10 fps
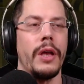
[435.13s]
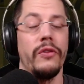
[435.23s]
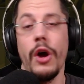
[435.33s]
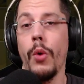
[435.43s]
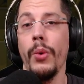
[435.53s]

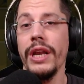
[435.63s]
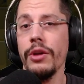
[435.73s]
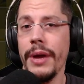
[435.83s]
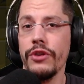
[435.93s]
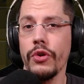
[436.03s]
So we need
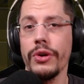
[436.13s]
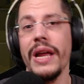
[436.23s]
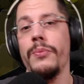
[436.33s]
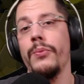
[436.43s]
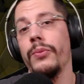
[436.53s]
to make sure
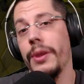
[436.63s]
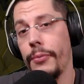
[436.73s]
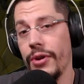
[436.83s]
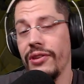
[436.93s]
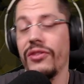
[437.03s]
that the
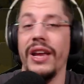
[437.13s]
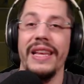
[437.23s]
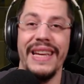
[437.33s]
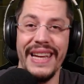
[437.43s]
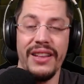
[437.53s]
princes get
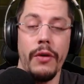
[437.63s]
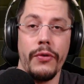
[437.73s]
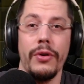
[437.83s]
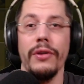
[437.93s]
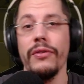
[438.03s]
hit now,
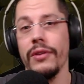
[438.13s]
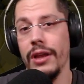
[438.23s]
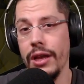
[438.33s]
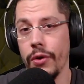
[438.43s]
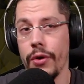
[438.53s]
of course,
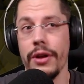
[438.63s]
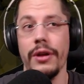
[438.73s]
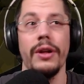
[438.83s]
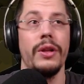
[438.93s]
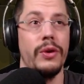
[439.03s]
in order
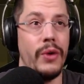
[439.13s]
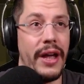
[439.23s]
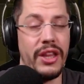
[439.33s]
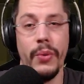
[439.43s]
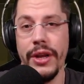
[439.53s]
to
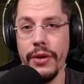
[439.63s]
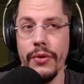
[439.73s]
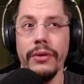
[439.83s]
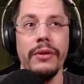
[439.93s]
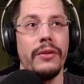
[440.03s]
activate the
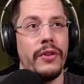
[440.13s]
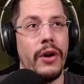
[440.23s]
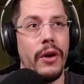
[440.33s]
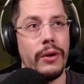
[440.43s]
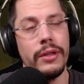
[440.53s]
rune.
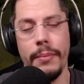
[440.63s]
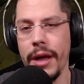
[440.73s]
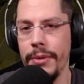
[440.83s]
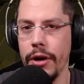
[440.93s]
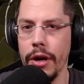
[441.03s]
So that
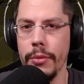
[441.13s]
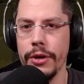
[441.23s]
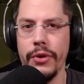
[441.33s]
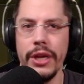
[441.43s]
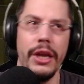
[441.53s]
might be now a little bit
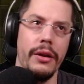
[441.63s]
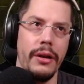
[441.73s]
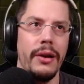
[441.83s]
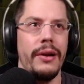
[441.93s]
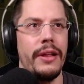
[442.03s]
tricky.
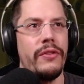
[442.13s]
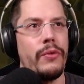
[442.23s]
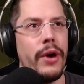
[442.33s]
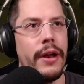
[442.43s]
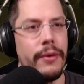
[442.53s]
Let's
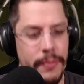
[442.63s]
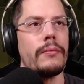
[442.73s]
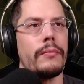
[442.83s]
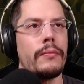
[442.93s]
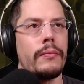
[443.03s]
try it.
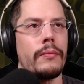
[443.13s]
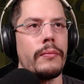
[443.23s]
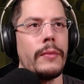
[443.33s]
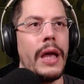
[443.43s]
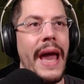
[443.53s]

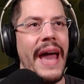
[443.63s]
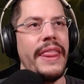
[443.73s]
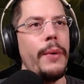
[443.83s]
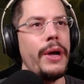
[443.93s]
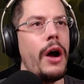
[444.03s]
And
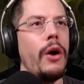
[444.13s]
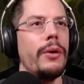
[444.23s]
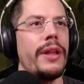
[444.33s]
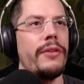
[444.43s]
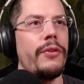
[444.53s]
there we go.
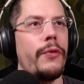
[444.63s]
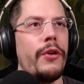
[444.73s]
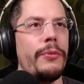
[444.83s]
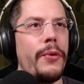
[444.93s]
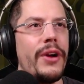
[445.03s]
There's the
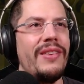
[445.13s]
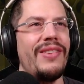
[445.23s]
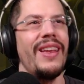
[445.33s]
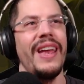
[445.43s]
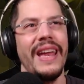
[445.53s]
first
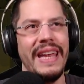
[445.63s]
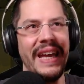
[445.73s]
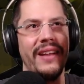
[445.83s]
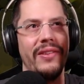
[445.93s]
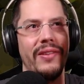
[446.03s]
prince. He
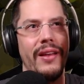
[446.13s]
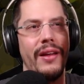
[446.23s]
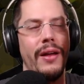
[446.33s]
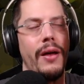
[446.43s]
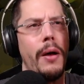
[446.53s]
hits
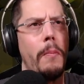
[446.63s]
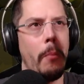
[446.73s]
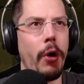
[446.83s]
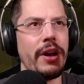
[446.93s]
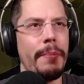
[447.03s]
the
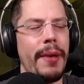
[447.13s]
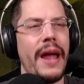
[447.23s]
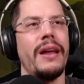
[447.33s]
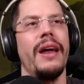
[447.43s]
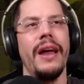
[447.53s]
mortar
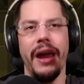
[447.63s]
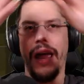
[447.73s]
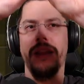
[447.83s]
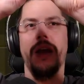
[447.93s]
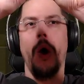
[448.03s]
back
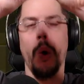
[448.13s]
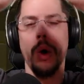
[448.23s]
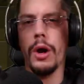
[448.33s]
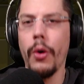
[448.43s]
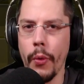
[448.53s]
and the whole
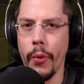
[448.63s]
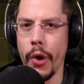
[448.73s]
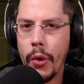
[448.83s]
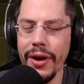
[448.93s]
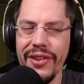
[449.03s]

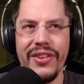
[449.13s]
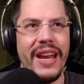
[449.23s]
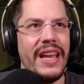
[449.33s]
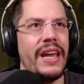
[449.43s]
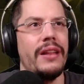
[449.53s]
row is
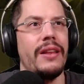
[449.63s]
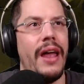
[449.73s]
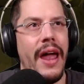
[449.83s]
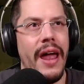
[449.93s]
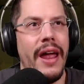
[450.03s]
getting hit.
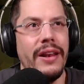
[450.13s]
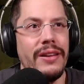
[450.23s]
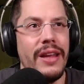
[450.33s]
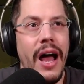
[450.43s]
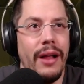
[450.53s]
And
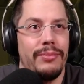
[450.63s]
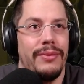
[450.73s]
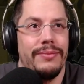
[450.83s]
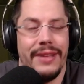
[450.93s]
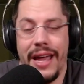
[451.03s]
yeah,
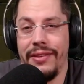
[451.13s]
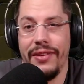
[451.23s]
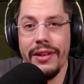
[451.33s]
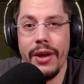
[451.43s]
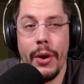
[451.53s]
that's
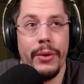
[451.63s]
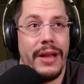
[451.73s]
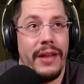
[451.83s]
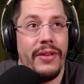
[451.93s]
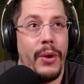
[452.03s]
it.
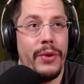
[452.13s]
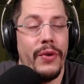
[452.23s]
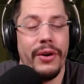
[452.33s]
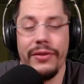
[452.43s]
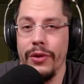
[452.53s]
That's how it
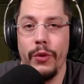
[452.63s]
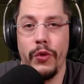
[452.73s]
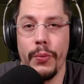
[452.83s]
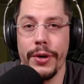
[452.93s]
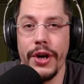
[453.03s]
works.
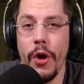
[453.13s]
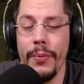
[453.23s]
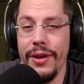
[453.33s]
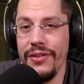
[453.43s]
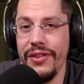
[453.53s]
Super
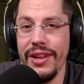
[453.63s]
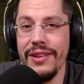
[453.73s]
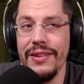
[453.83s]
dope, isn't it?